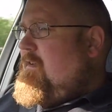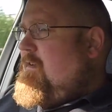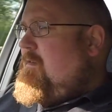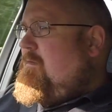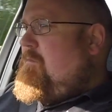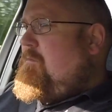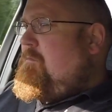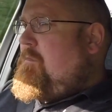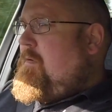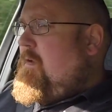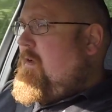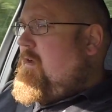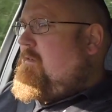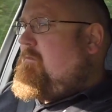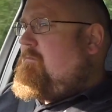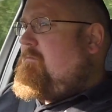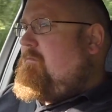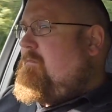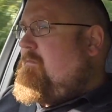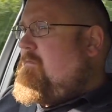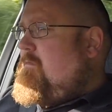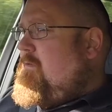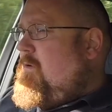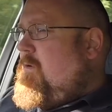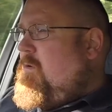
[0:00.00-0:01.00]
But
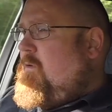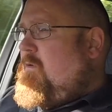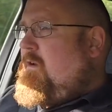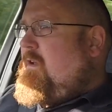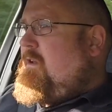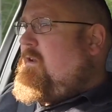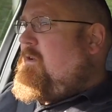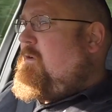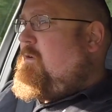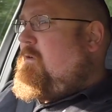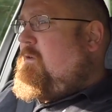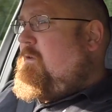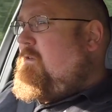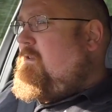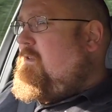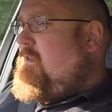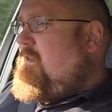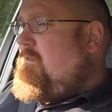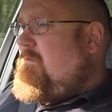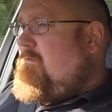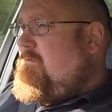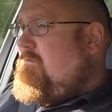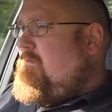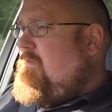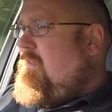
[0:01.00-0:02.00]
all in all,
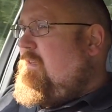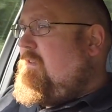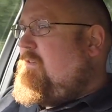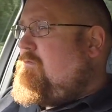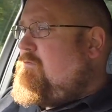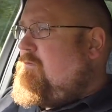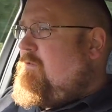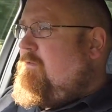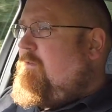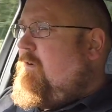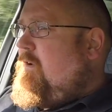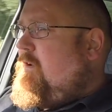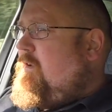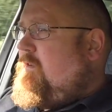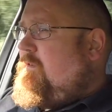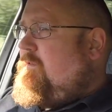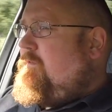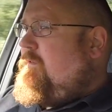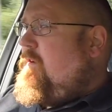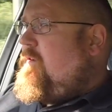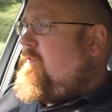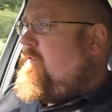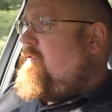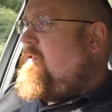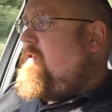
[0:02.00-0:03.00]
this revised
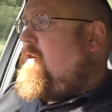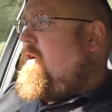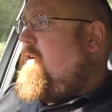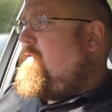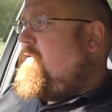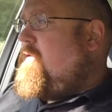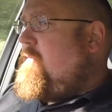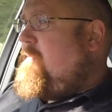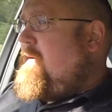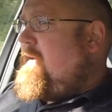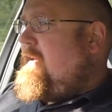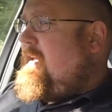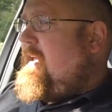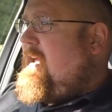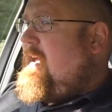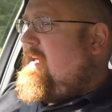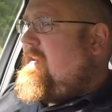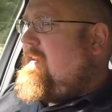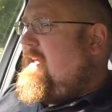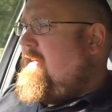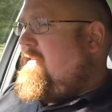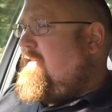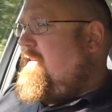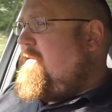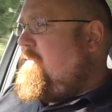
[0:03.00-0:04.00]
version of the Macan
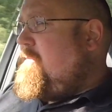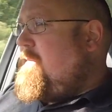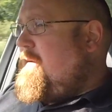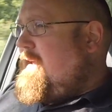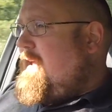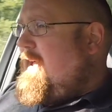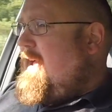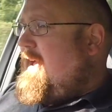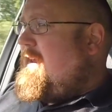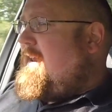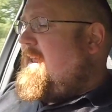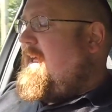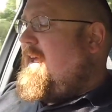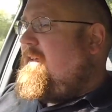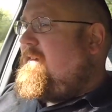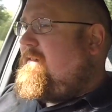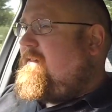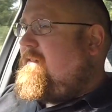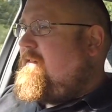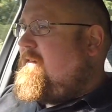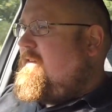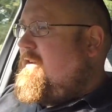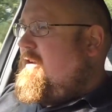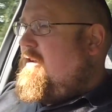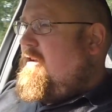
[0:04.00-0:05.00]
and this Macan
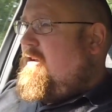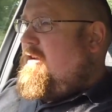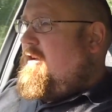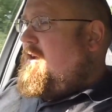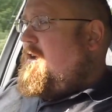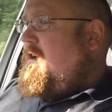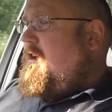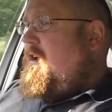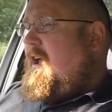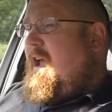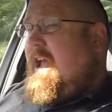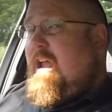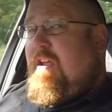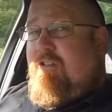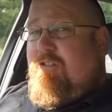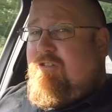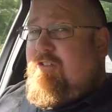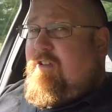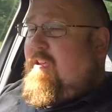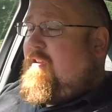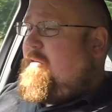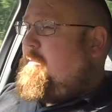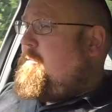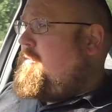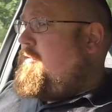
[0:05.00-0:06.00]
S is
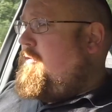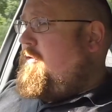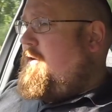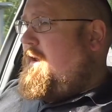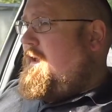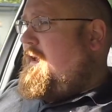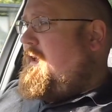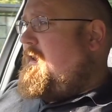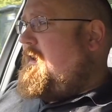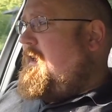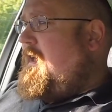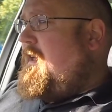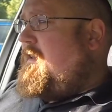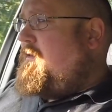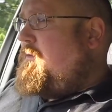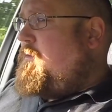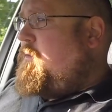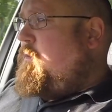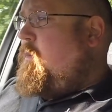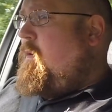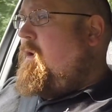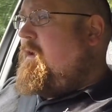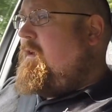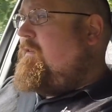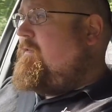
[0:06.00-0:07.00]
just brilliant. It's
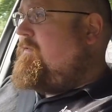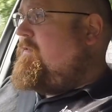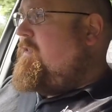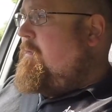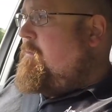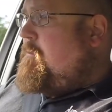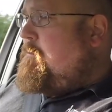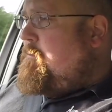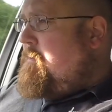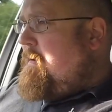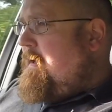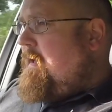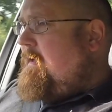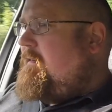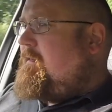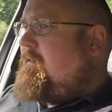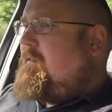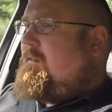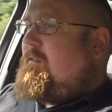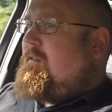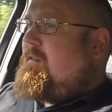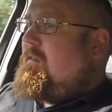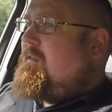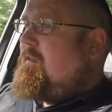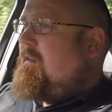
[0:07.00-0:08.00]
one of the
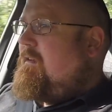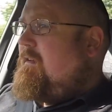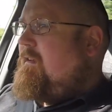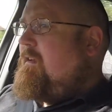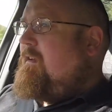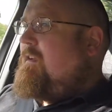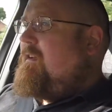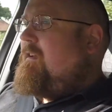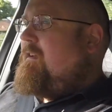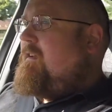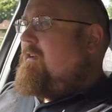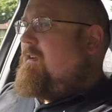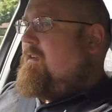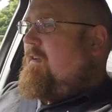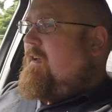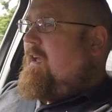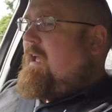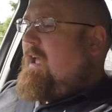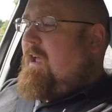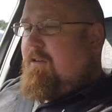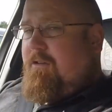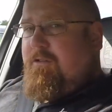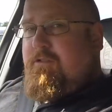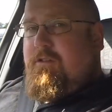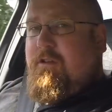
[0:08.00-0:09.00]
best
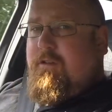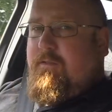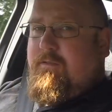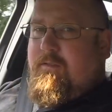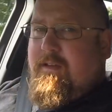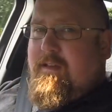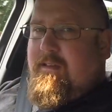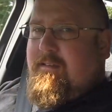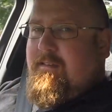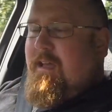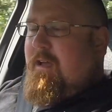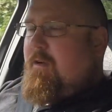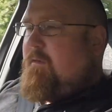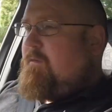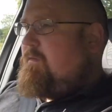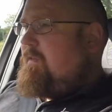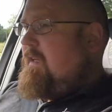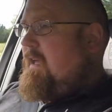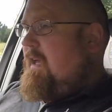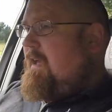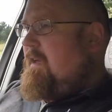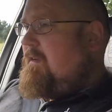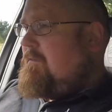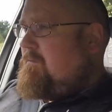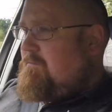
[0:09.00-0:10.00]
SUVs out
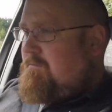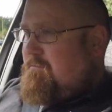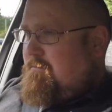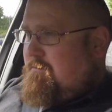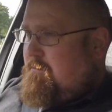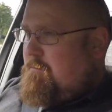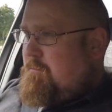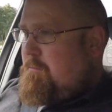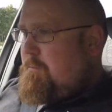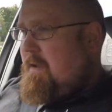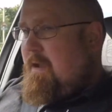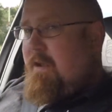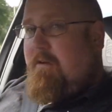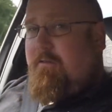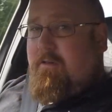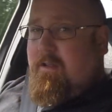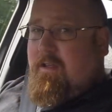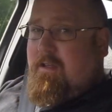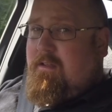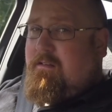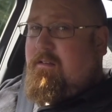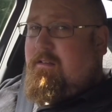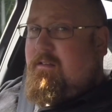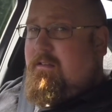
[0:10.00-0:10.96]
there, period.